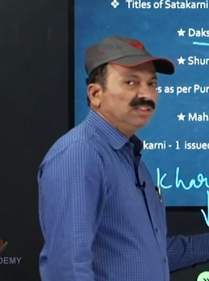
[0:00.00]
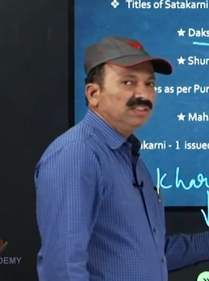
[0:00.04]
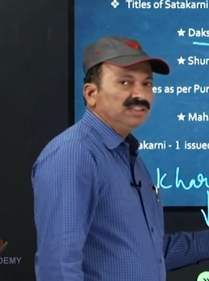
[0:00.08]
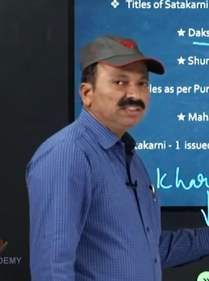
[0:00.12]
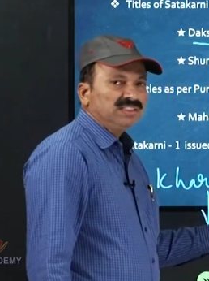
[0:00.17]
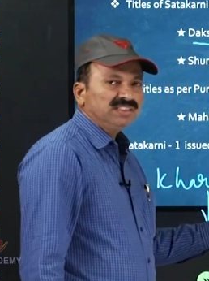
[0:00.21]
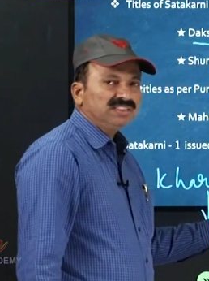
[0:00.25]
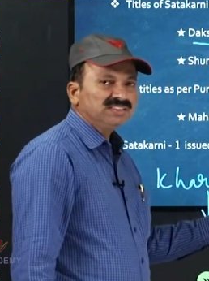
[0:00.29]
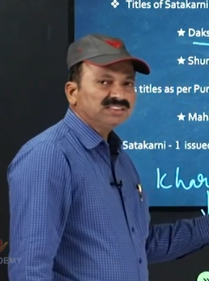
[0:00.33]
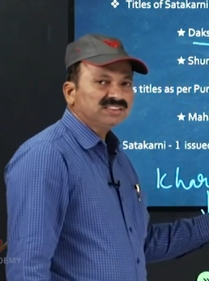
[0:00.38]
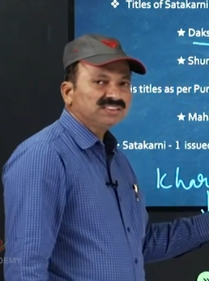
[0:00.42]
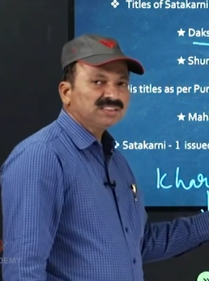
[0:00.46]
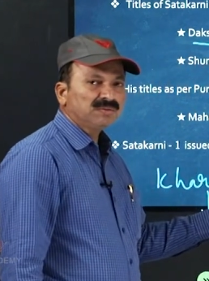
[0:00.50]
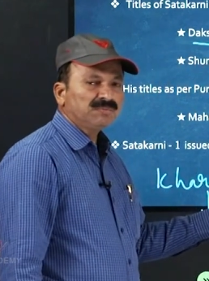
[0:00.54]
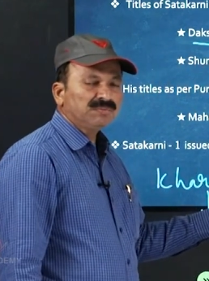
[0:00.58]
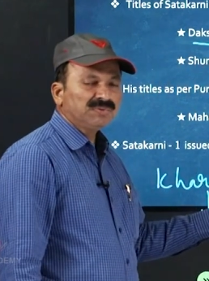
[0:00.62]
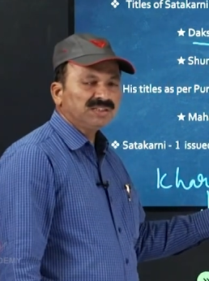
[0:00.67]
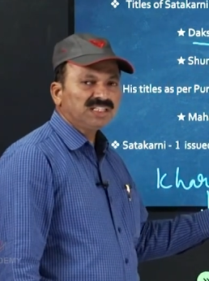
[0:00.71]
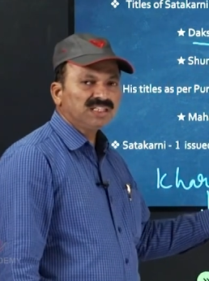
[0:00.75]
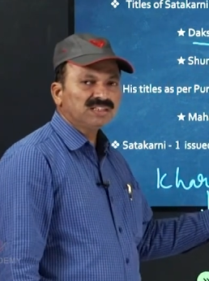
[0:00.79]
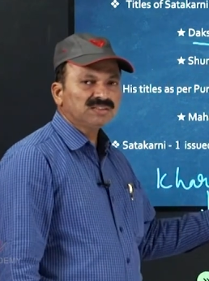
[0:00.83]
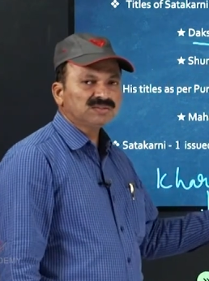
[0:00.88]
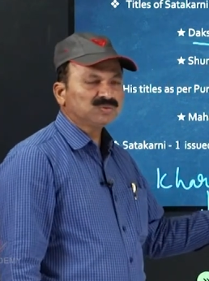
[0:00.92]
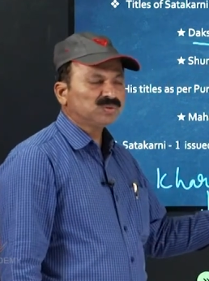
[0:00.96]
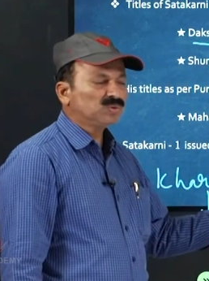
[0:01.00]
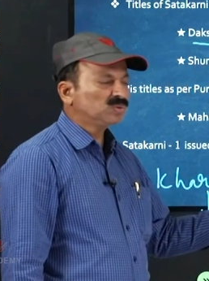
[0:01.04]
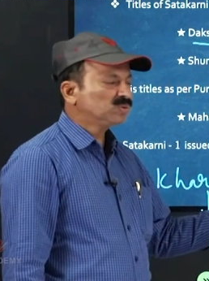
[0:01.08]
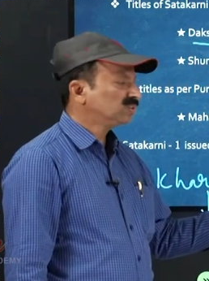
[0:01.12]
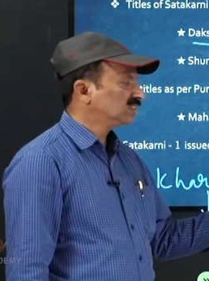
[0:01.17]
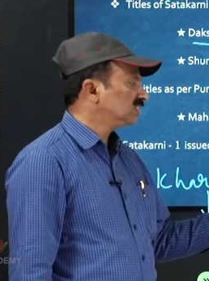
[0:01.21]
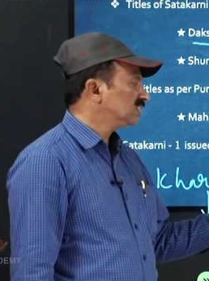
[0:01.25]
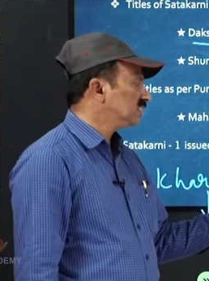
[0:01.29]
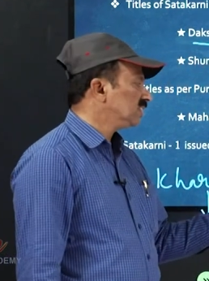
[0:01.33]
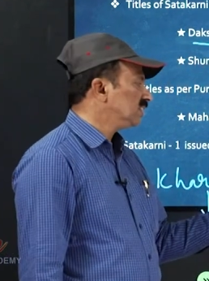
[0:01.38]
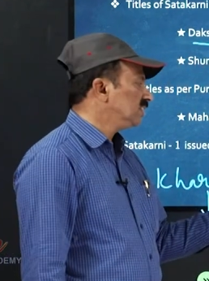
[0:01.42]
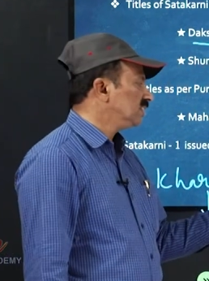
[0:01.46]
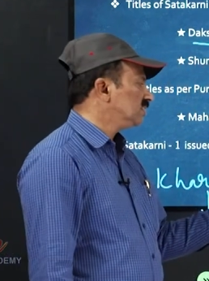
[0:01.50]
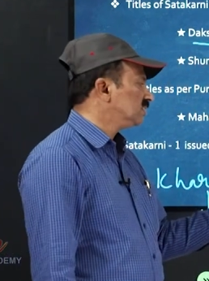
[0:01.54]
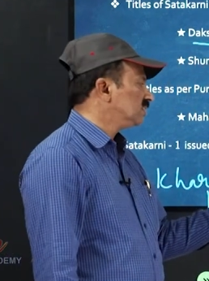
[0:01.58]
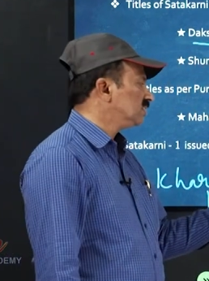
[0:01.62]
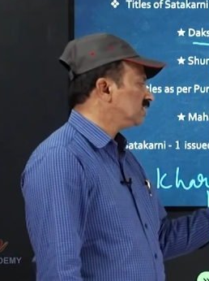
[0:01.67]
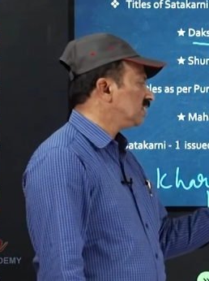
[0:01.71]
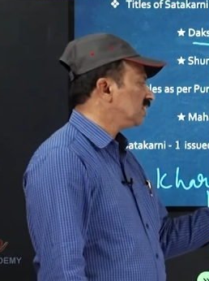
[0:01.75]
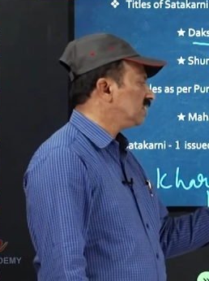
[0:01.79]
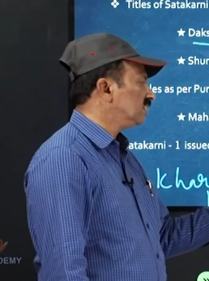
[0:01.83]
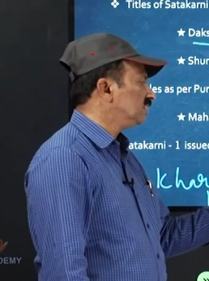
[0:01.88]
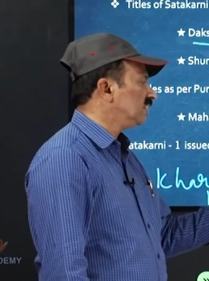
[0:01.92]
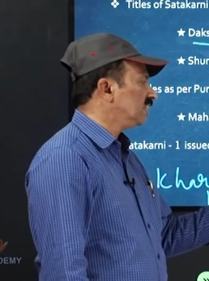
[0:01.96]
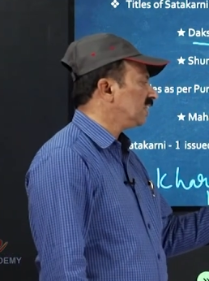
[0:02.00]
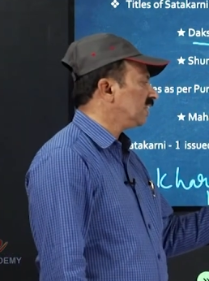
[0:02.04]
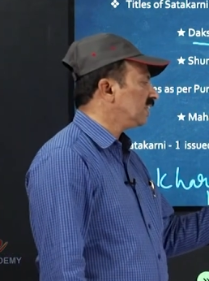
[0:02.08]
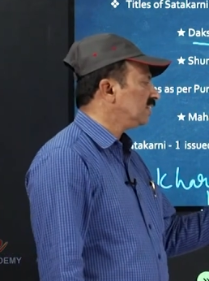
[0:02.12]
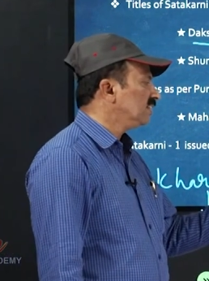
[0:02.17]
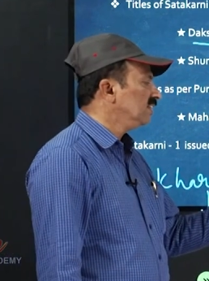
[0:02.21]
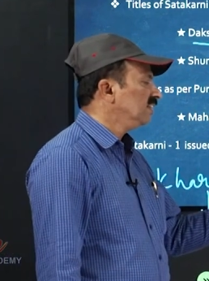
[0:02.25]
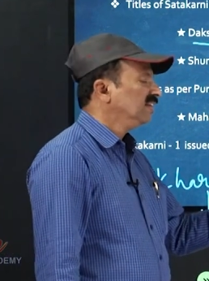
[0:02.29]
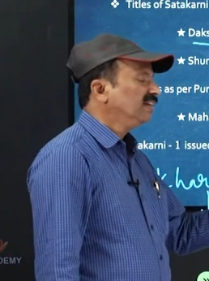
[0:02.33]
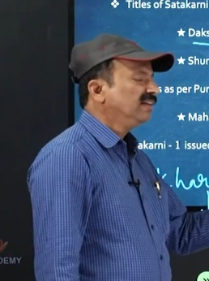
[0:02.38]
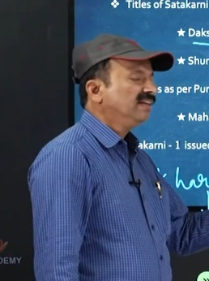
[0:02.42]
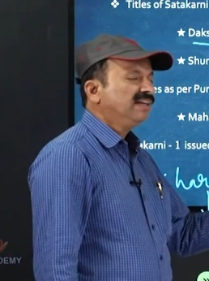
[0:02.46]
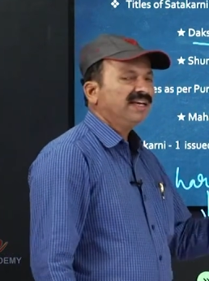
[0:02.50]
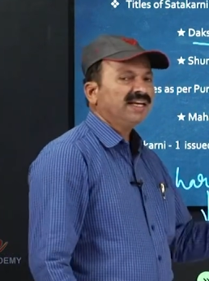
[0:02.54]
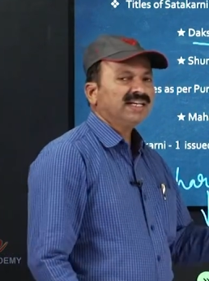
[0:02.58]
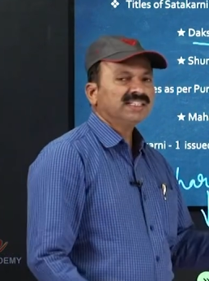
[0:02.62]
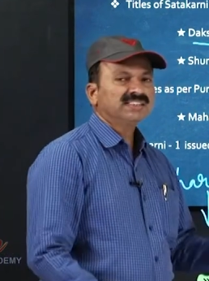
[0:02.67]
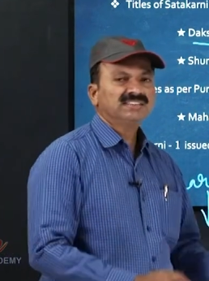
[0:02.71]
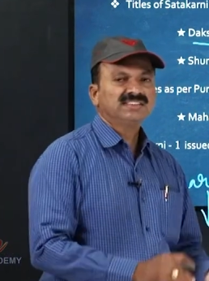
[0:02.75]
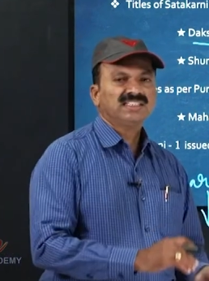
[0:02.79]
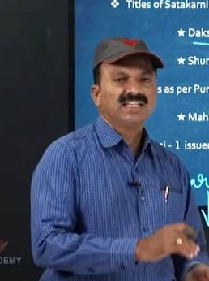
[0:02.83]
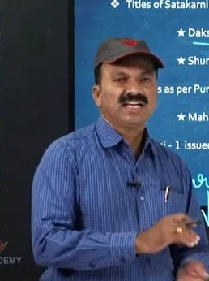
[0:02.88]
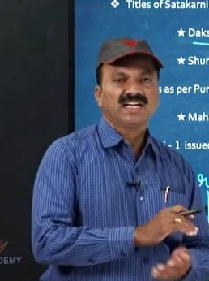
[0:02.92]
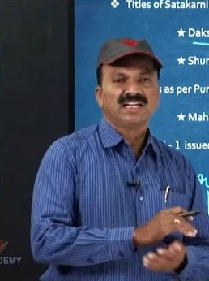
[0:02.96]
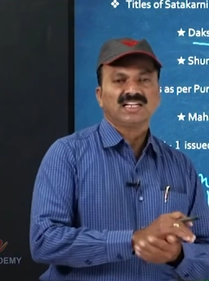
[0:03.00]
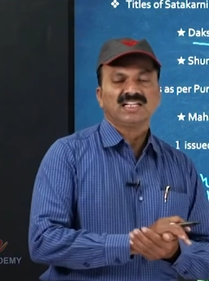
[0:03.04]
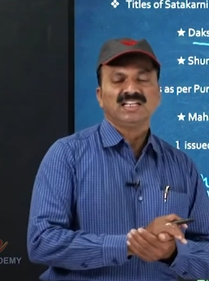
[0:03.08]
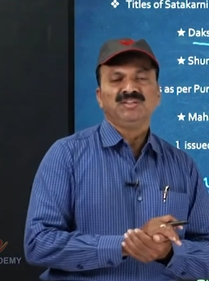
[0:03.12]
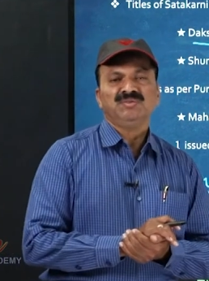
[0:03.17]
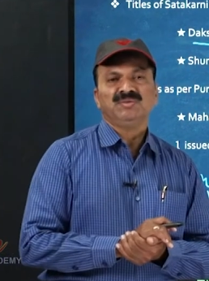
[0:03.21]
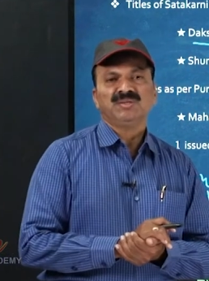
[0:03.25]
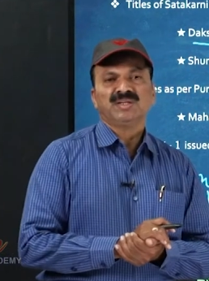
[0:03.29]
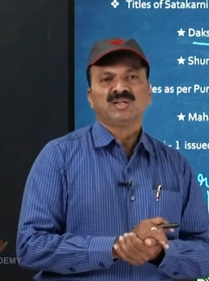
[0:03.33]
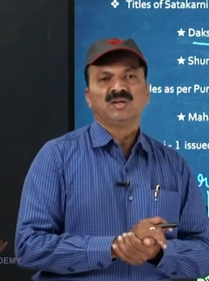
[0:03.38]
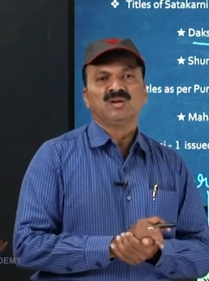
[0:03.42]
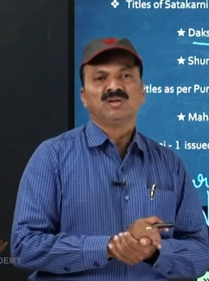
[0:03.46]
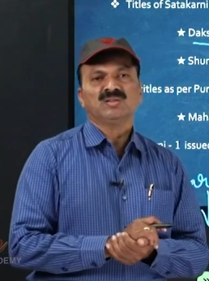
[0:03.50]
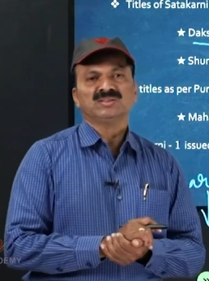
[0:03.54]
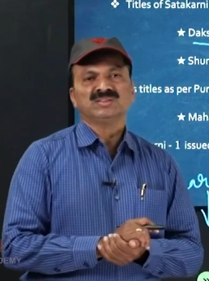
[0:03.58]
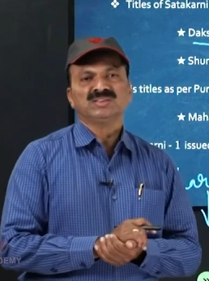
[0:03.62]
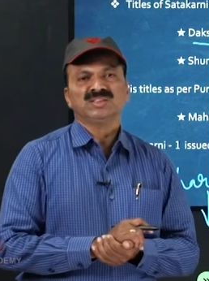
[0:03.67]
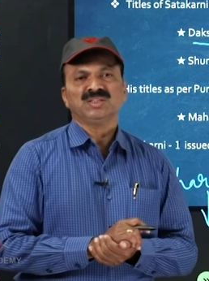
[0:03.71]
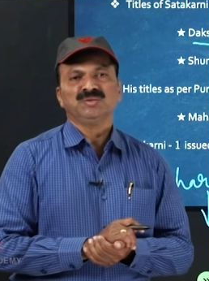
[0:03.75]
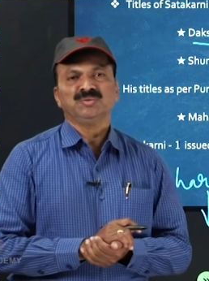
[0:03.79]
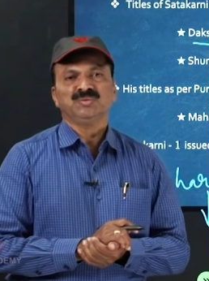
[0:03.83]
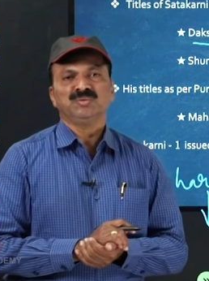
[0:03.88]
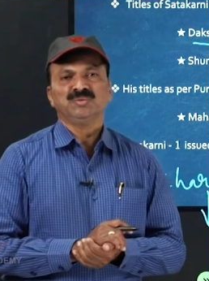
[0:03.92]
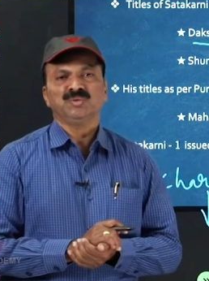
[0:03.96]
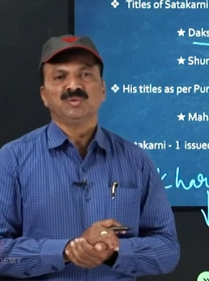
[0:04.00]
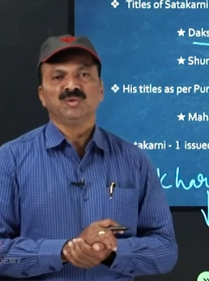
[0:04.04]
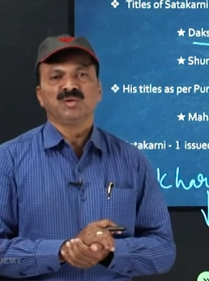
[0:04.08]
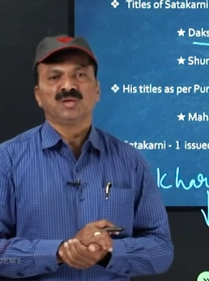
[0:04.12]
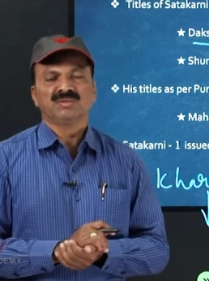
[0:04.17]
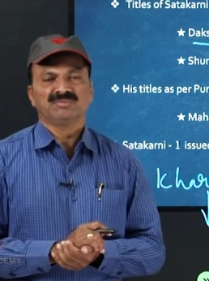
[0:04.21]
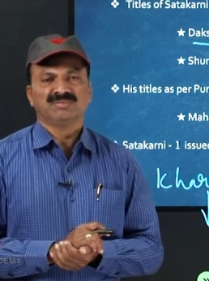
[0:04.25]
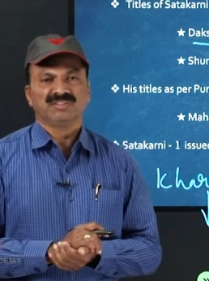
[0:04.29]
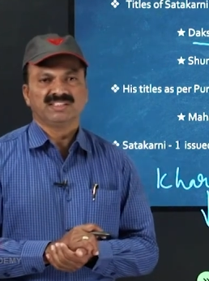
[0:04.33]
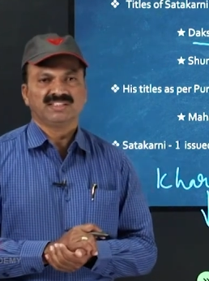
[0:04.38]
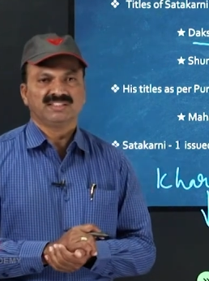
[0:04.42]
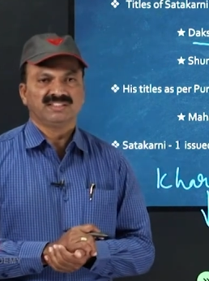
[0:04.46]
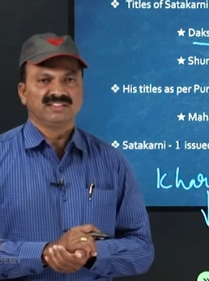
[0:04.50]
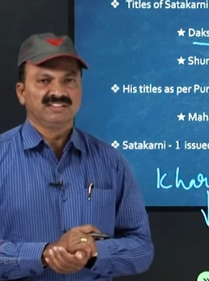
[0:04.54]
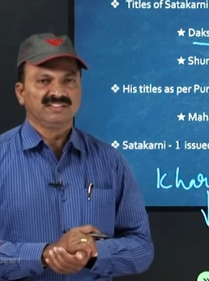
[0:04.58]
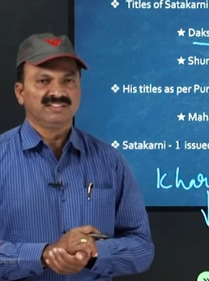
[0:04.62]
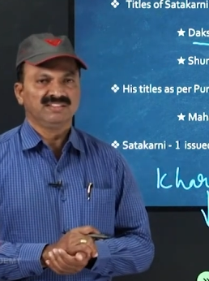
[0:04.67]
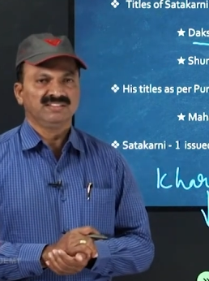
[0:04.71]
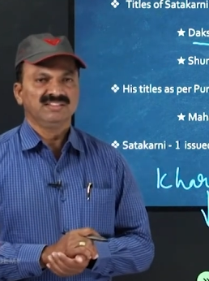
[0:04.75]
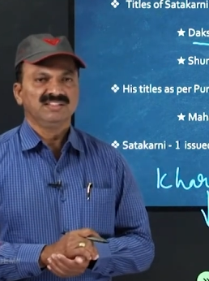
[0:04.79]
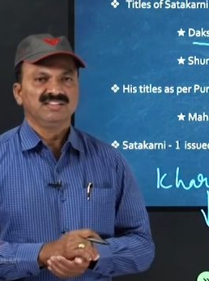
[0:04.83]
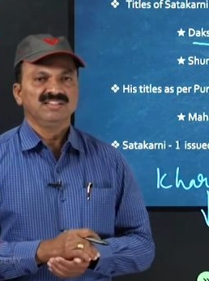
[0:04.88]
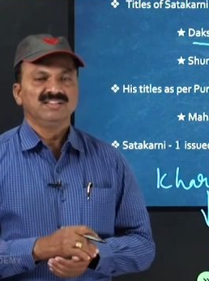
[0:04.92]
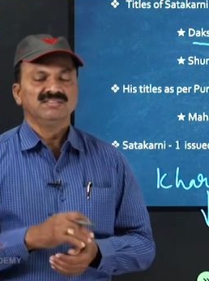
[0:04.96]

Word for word: In some other sources it is said that exactly we can't say who got victory.